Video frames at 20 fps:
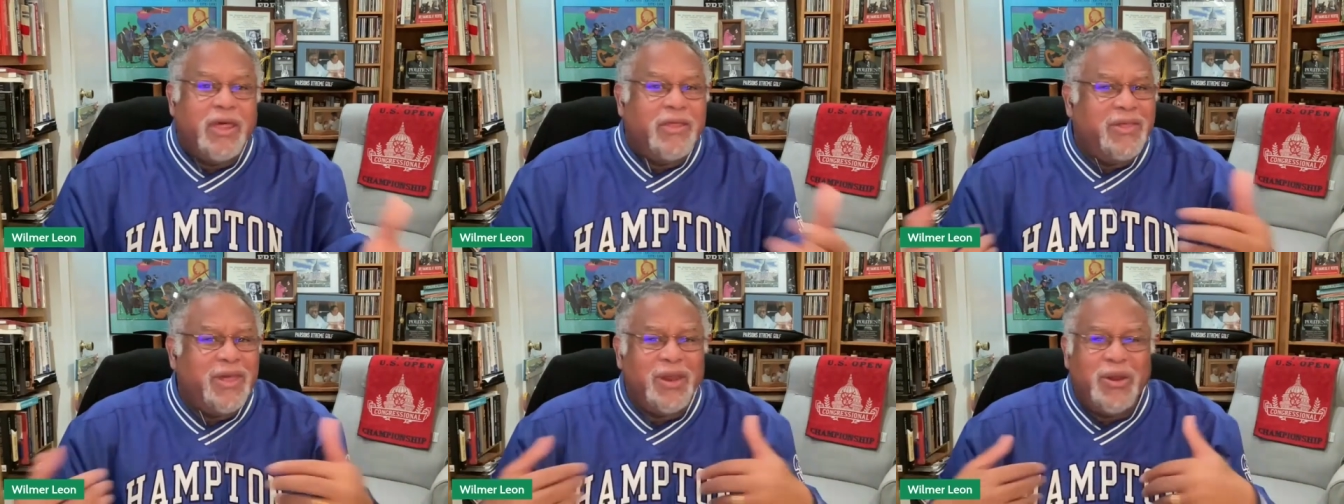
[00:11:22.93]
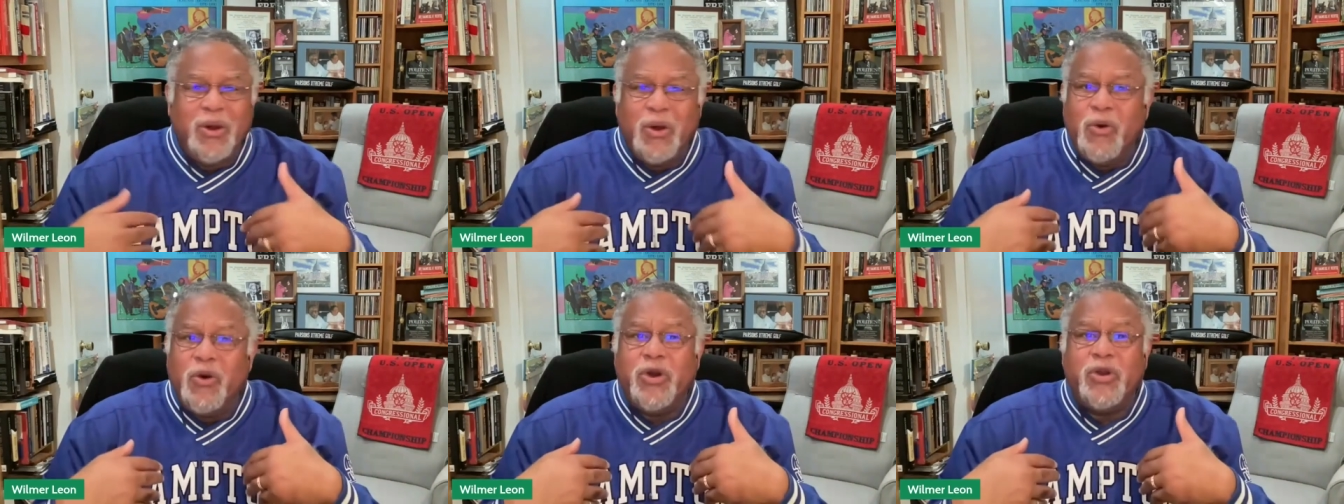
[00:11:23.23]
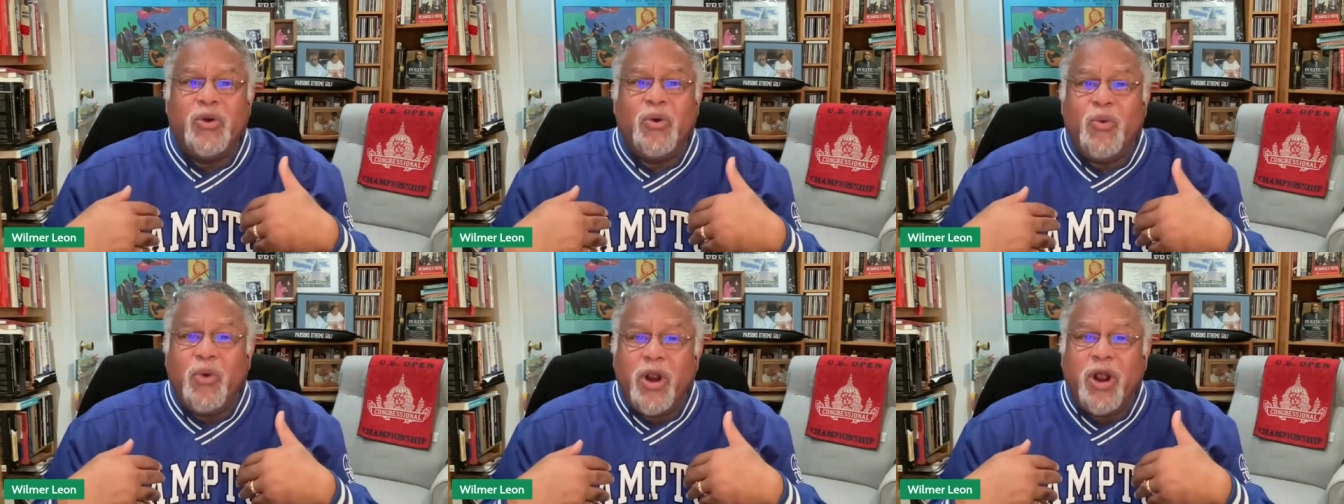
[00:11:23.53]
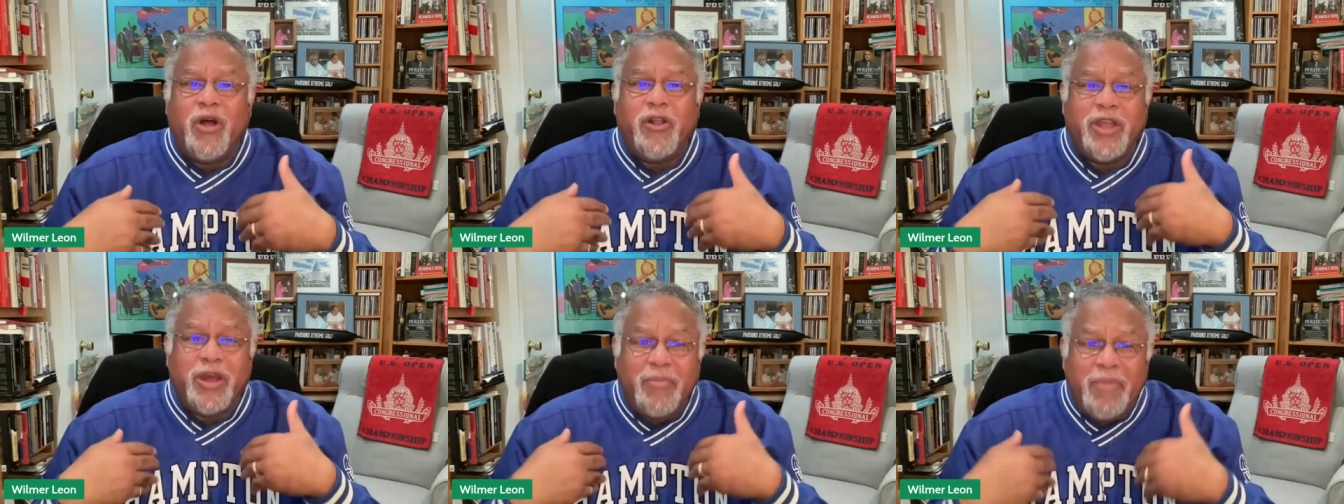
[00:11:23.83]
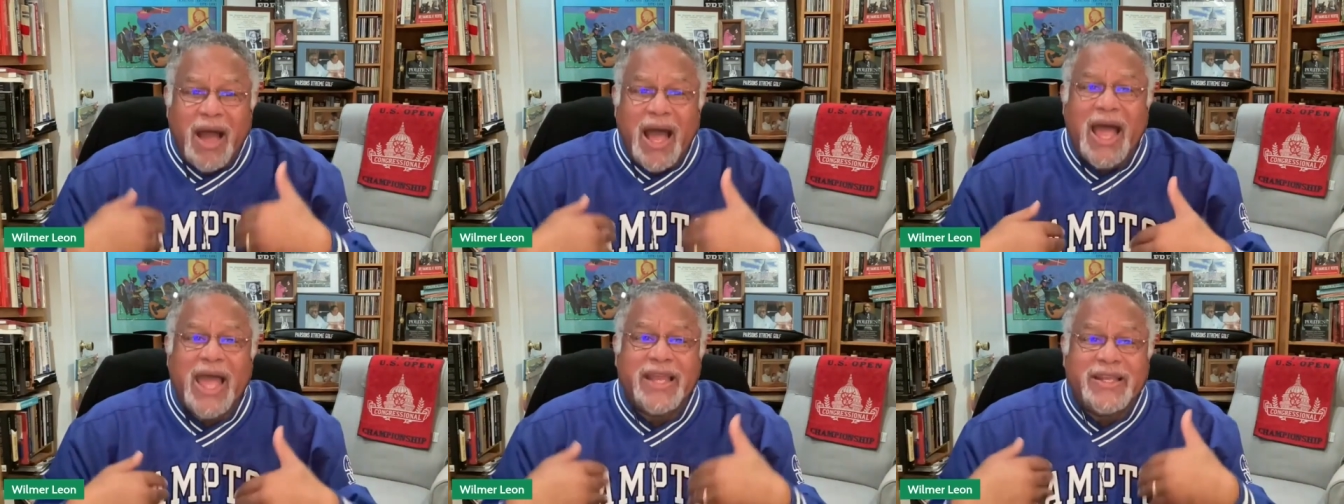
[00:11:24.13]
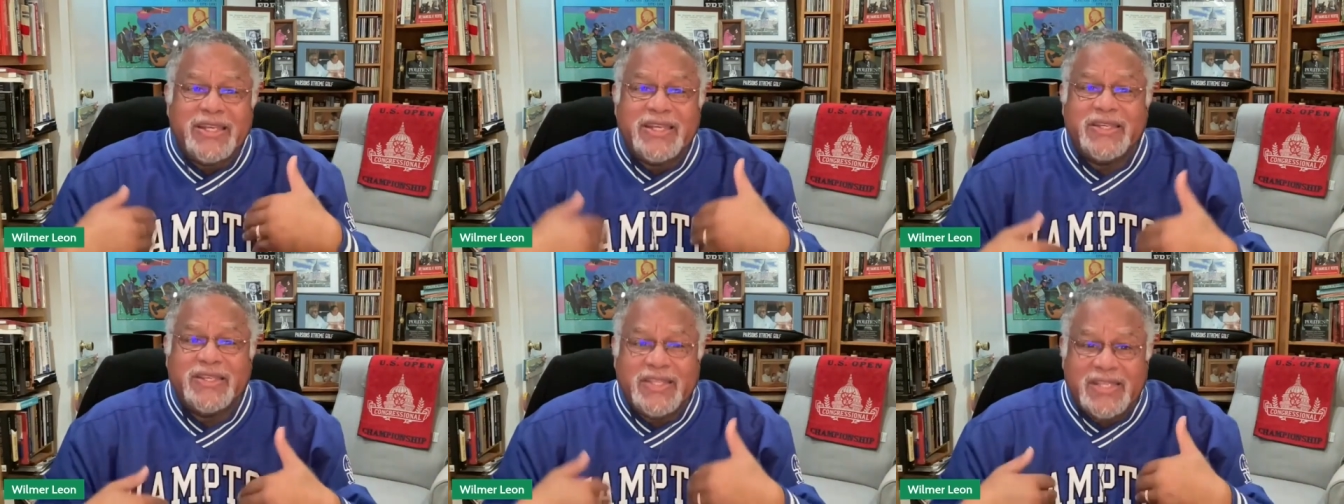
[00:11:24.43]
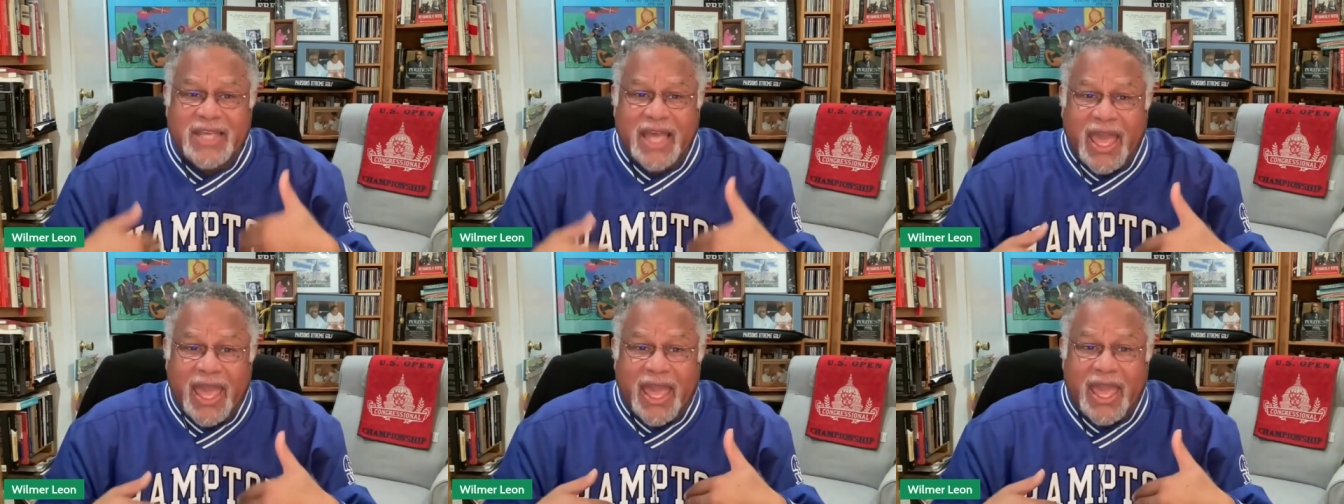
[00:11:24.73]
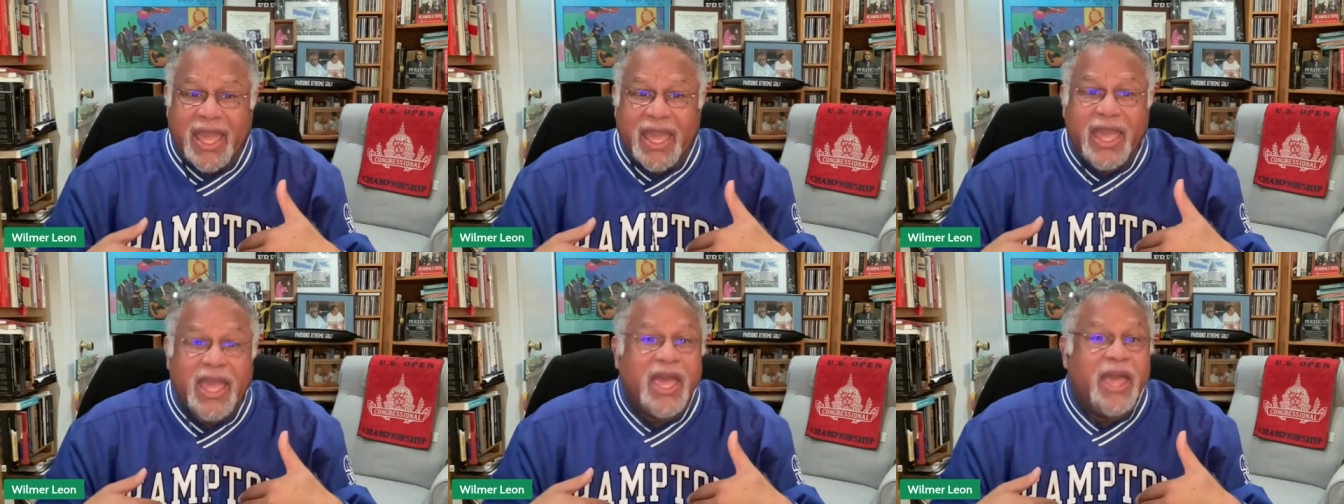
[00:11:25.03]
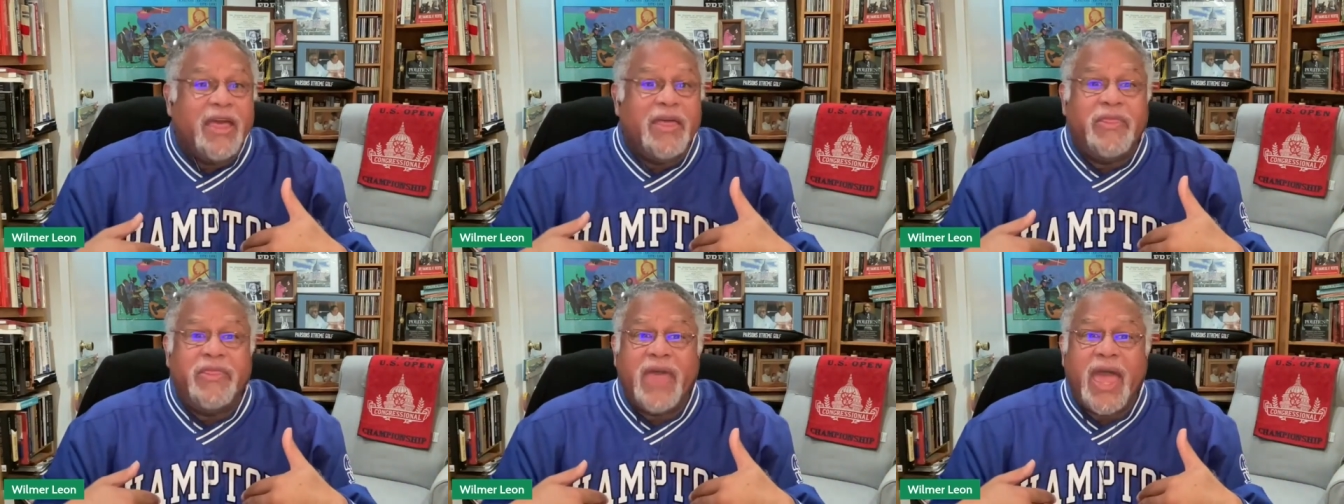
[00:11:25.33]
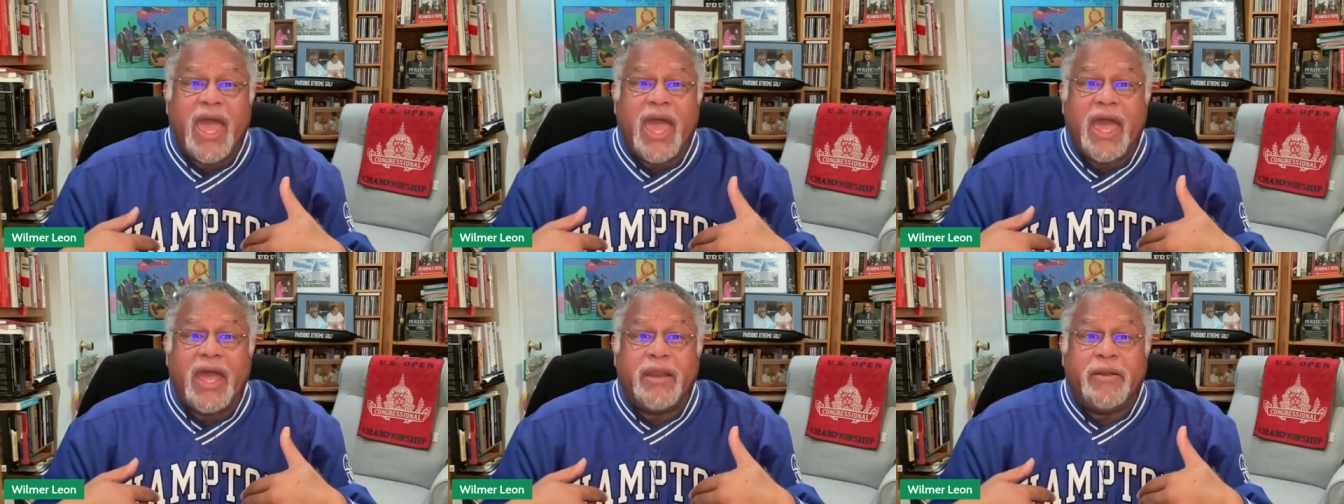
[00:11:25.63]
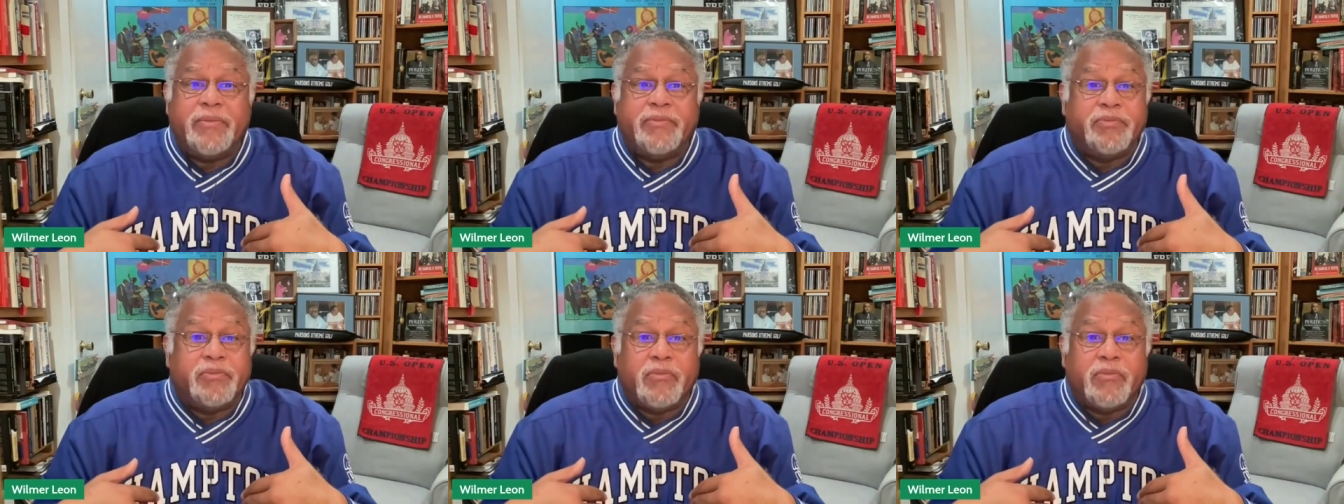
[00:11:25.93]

then who in the world am I to say that